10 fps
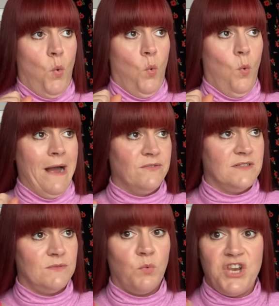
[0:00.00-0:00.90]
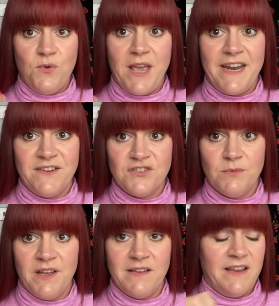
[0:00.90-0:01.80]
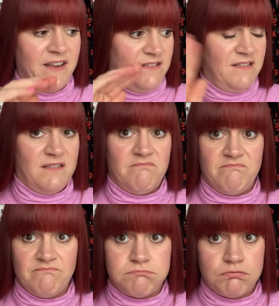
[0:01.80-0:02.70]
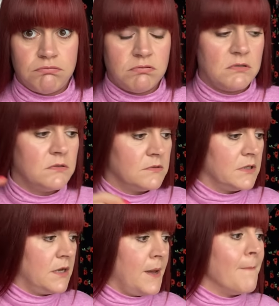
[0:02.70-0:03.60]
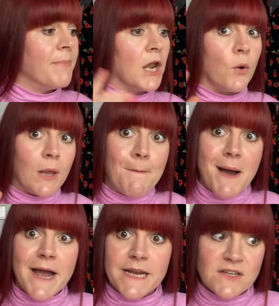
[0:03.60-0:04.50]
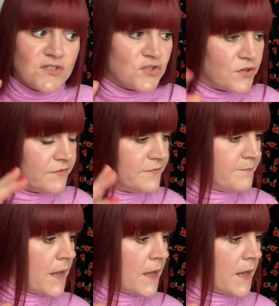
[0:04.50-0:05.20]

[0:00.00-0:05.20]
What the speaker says: wowzers, when you get into it, it's blow your mind stuff.